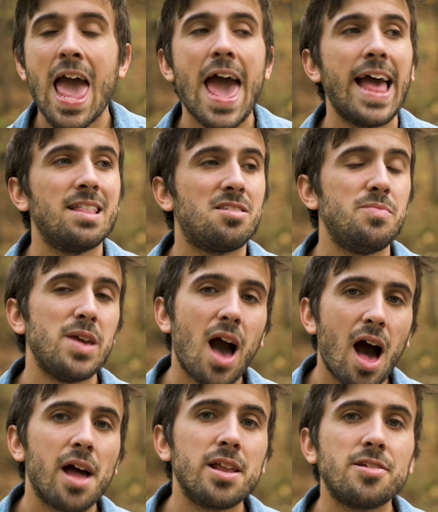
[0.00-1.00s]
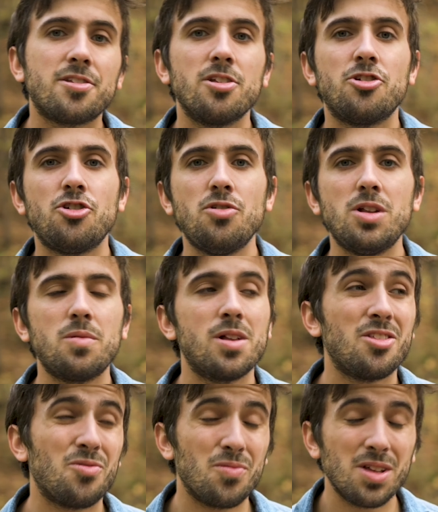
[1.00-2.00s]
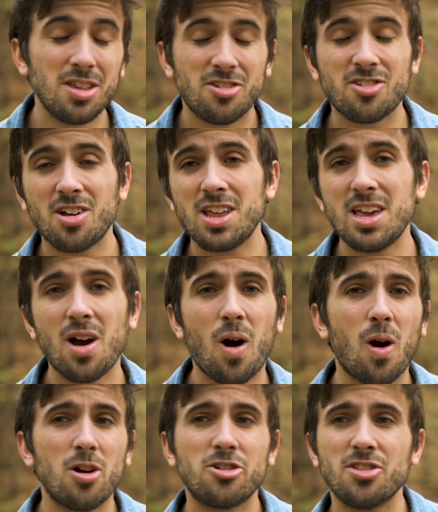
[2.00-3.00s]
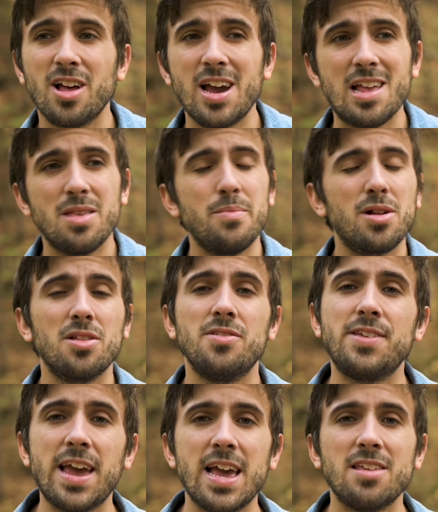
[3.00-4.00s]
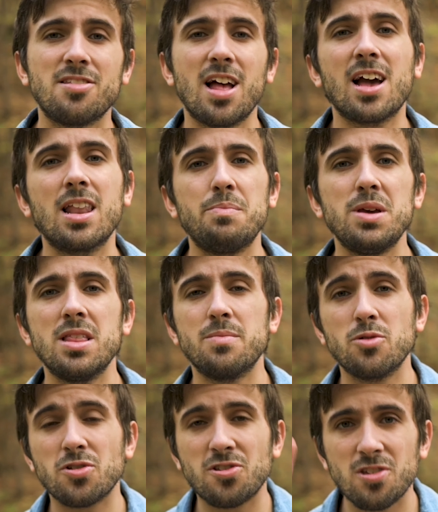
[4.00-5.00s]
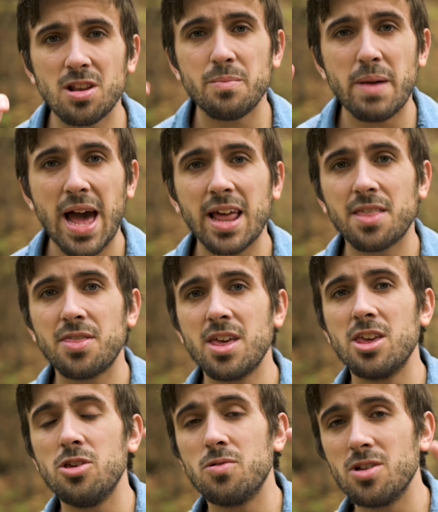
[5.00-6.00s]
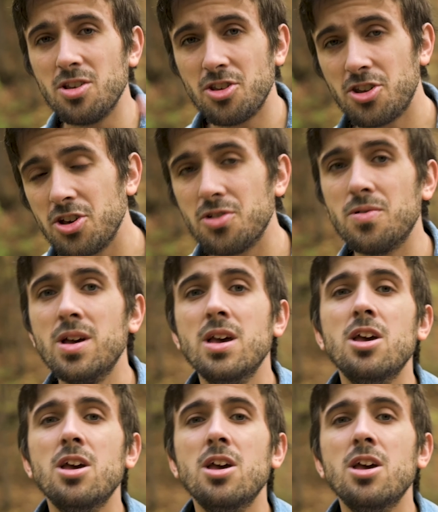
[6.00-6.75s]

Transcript: And to be honest, shooting when it's really sunny, harsh light in the middle of the day is not going to be the most cinematic thing you can do.